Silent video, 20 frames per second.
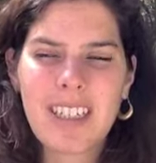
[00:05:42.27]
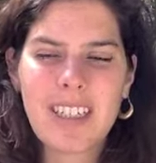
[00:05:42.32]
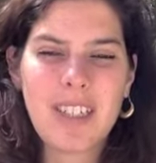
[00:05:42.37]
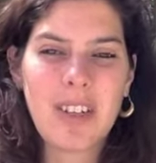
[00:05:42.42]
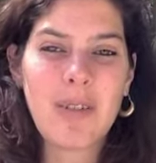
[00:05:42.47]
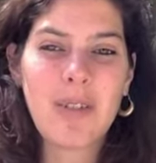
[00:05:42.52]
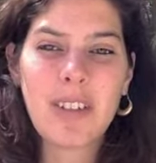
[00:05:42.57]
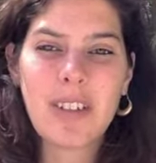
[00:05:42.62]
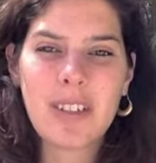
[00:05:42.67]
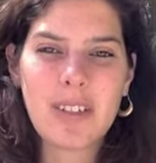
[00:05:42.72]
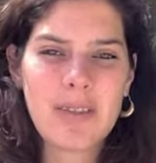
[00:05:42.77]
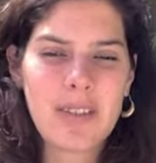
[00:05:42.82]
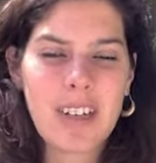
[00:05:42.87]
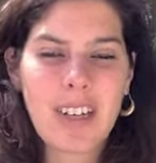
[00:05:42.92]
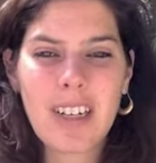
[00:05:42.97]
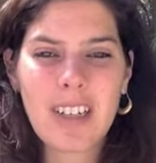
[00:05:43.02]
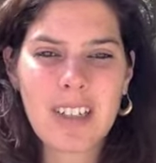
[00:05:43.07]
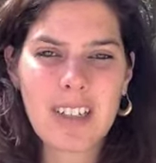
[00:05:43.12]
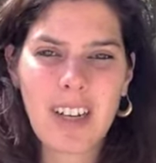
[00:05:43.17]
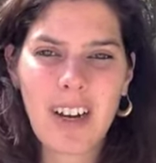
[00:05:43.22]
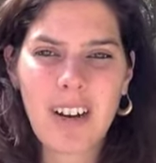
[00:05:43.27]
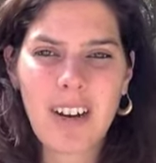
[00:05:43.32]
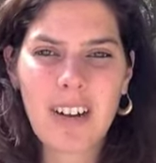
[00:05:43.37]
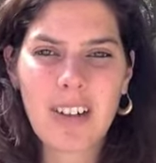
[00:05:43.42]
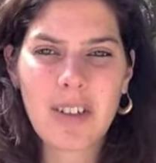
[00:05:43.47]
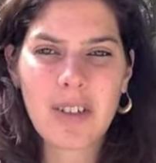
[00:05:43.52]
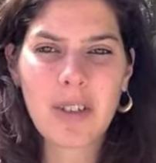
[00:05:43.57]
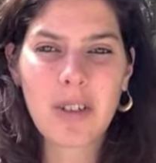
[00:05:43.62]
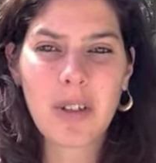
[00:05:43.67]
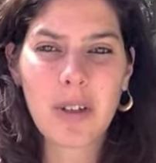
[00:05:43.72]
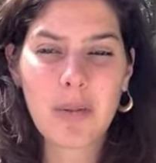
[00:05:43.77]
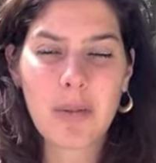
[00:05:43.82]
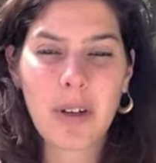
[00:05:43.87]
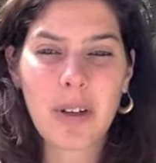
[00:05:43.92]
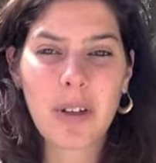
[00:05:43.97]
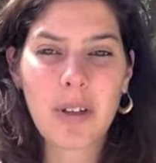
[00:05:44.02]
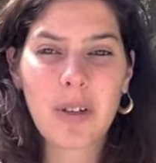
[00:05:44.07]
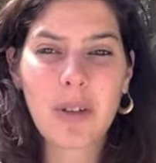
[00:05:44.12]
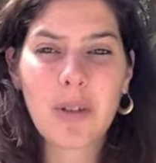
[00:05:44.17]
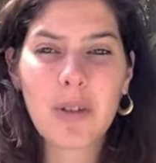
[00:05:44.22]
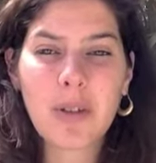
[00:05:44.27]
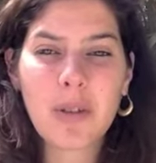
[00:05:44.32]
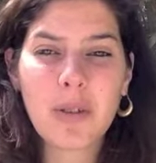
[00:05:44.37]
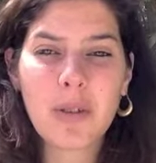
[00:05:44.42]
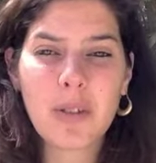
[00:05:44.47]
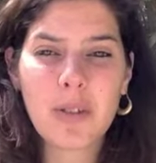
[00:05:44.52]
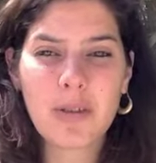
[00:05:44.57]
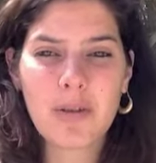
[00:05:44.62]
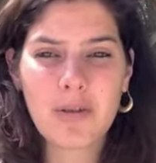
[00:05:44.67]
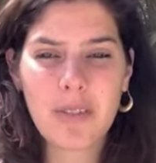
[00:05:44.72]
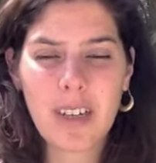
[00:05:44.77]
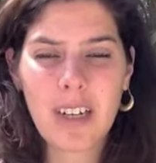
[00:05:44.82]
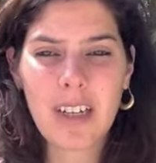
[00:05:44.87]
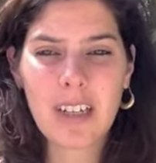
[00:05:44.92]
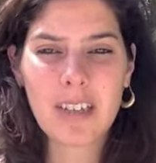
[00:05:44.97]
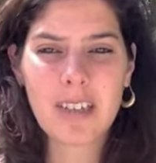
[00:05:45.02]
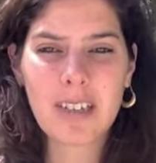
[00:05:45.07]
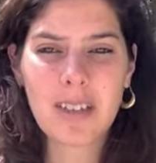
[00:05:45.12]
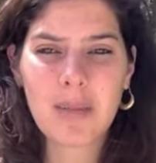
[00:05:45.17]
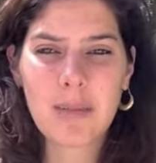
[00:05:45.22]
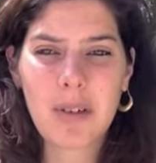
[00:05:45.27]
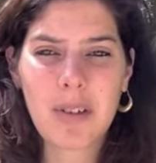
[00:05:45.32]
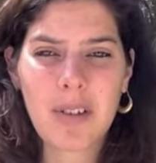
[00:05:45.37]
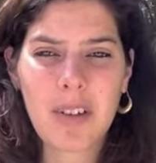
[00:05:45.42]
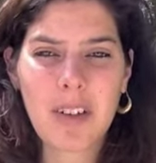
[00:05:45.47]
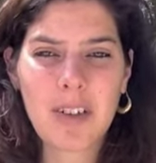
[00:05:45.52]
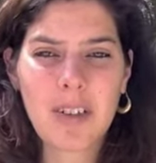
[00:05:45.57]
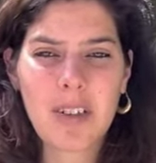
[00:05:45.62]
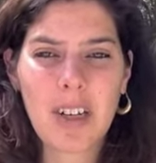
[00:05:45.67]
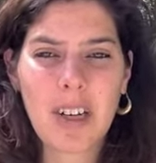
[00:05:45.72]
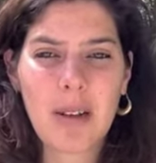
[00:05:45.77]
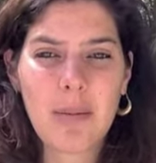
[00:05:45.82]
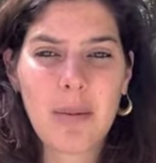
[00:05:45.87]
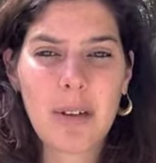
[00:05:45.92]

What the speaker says: no one is really entirely sure about who really is this Patanjali.